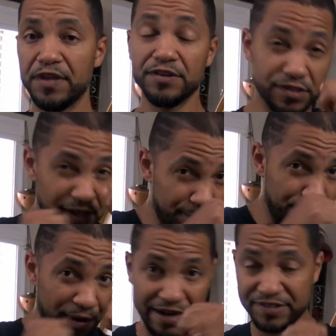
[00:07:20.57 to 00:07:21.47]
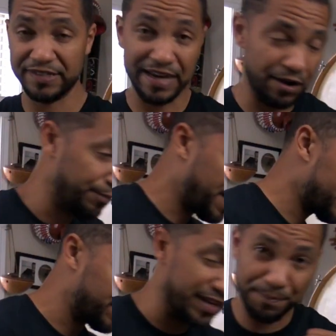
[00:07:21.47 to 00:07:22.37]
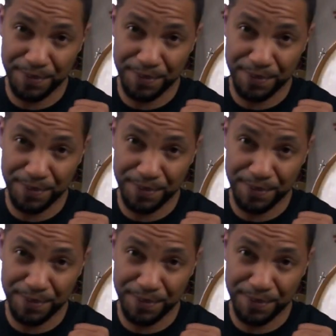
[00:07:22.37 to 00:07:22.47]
It's just like boxing. Now, we get